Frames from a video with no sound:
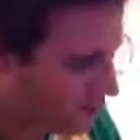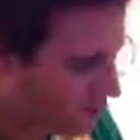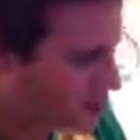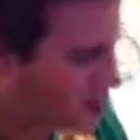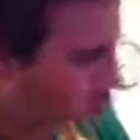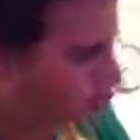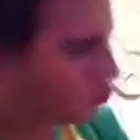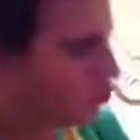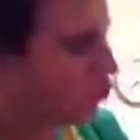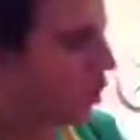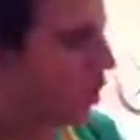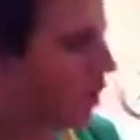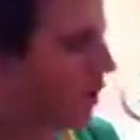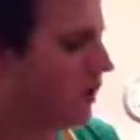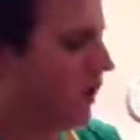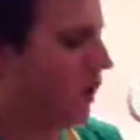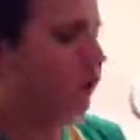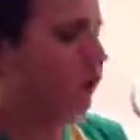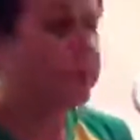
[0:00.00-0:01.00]
It's a
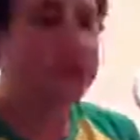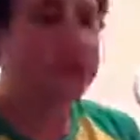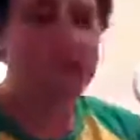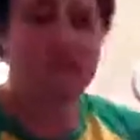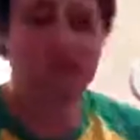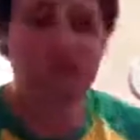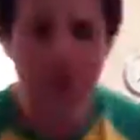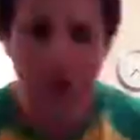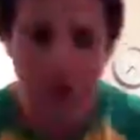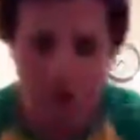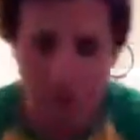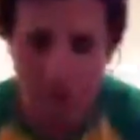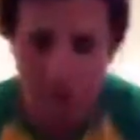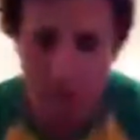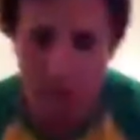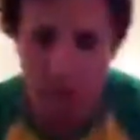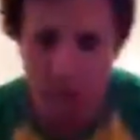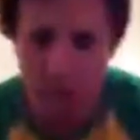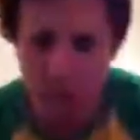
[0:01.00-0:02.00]
stronger but still
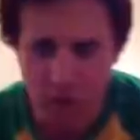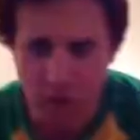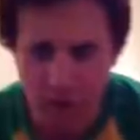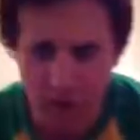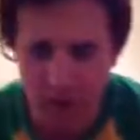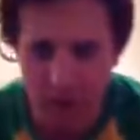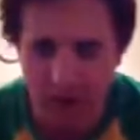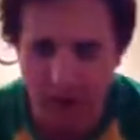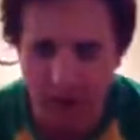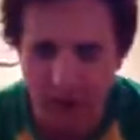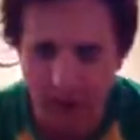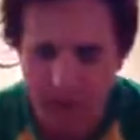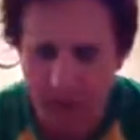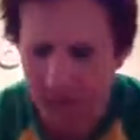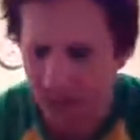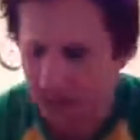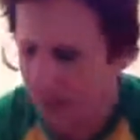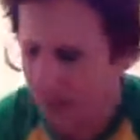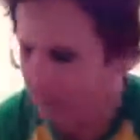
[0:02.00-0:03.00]
refreshing
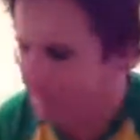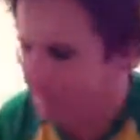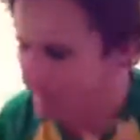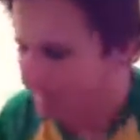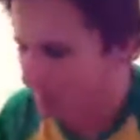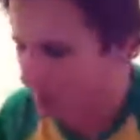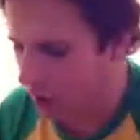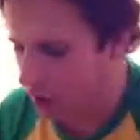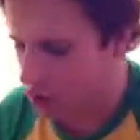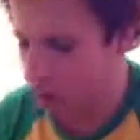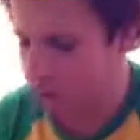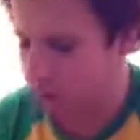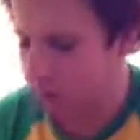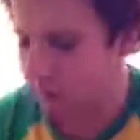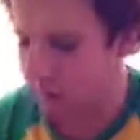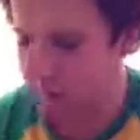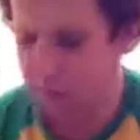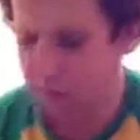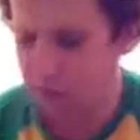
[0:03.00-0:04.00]

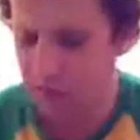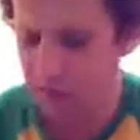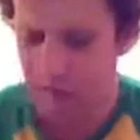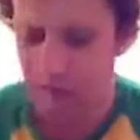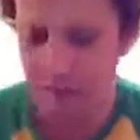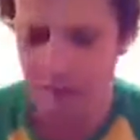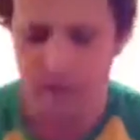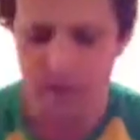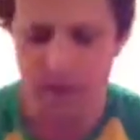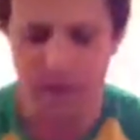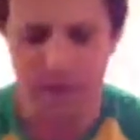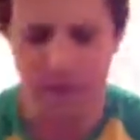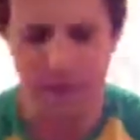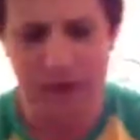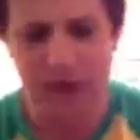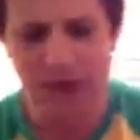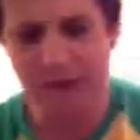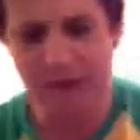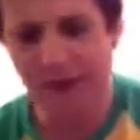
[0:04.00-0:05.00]
version of Sierra Nevada
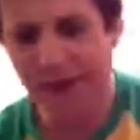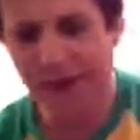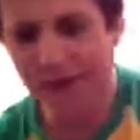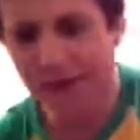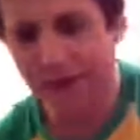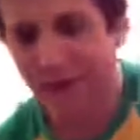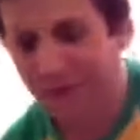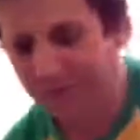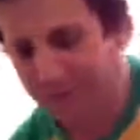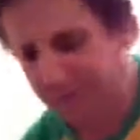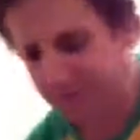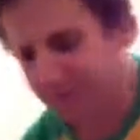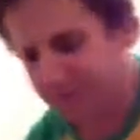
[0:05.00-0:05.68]
Pale Ale.